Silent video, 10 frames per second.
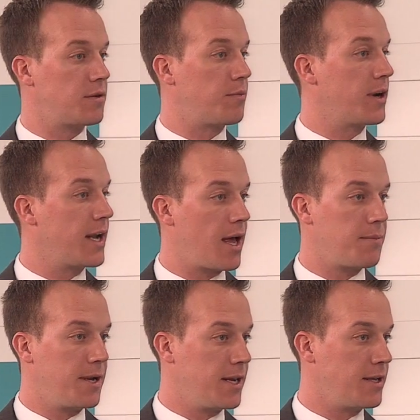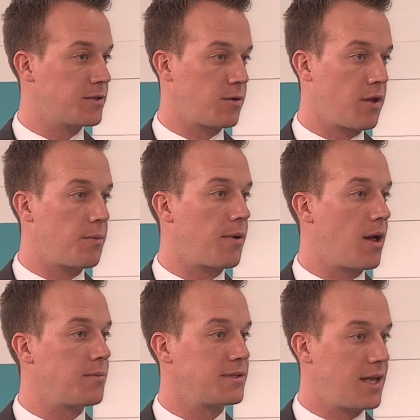or prediabetes or other
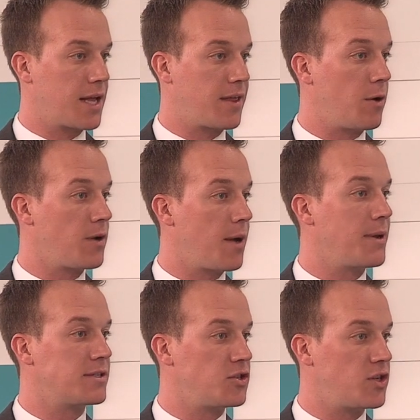problems like that, or diabetes in